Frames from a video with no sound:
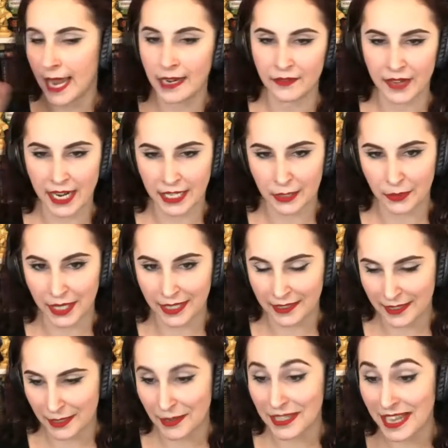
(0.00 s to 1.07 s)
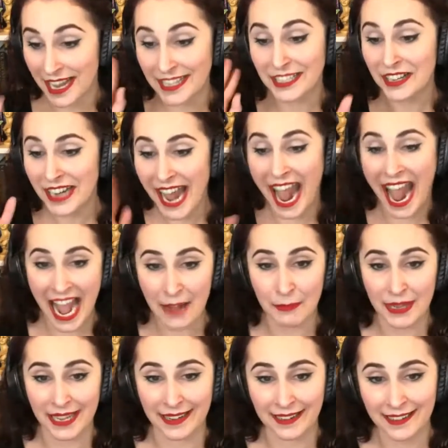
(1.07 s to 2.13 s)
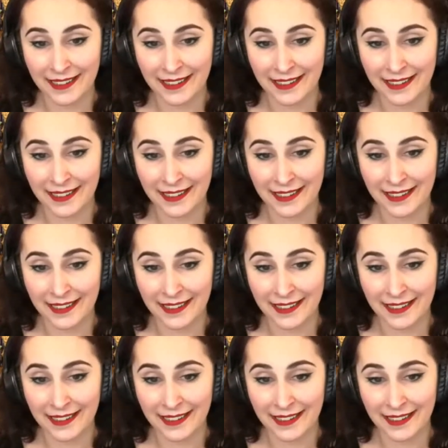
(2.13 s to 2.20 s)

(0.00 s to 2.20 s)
of next week. So it's going to happen.